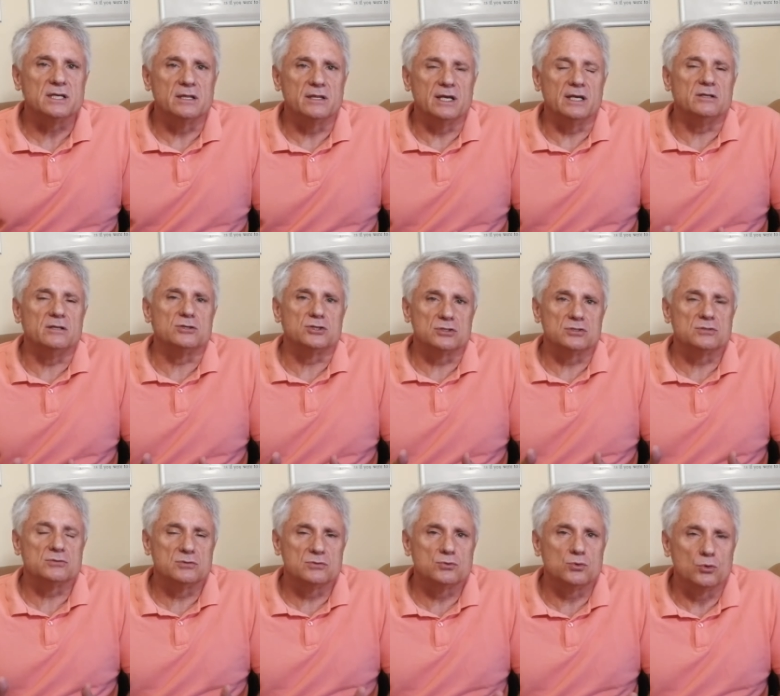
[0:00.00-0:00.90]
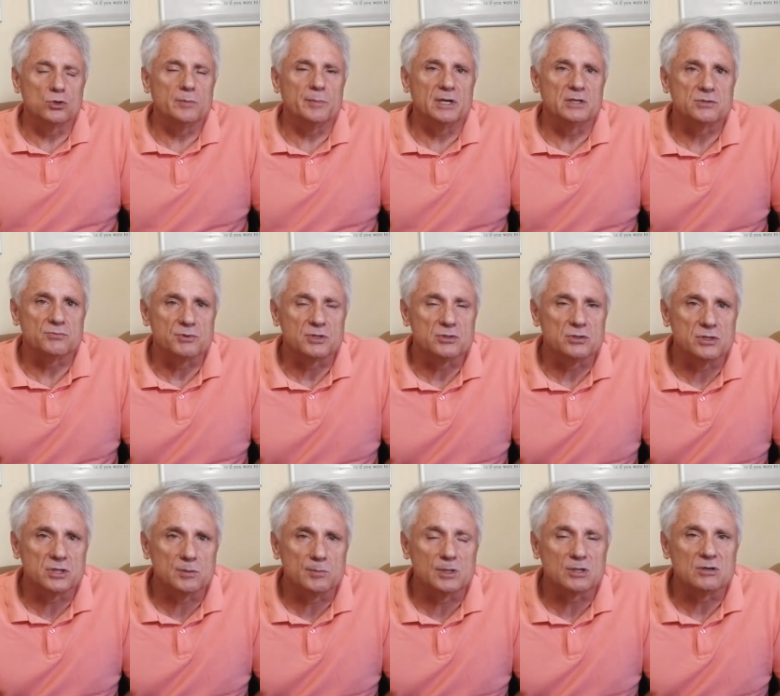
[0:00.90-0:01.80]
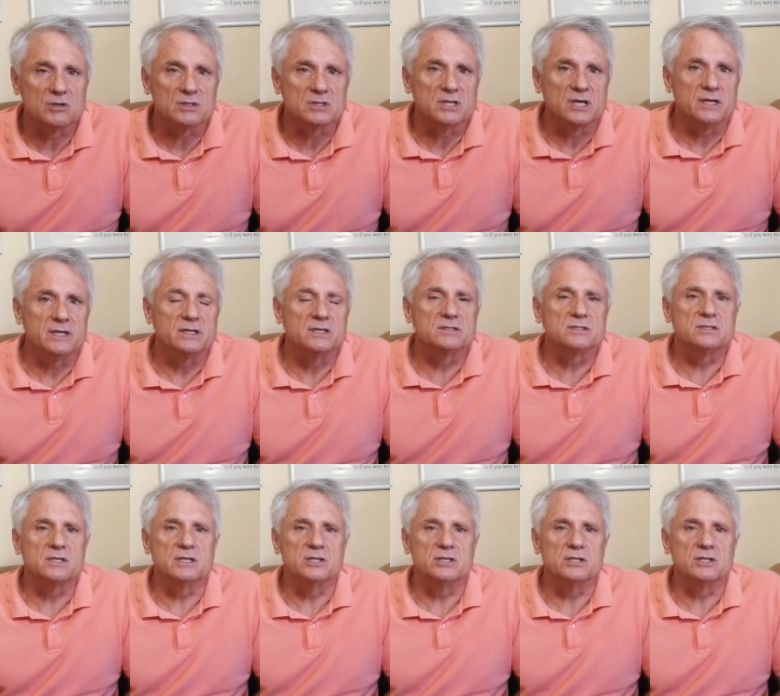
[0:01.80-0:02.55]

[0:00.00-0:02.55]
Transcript: and then just talk about returnable containers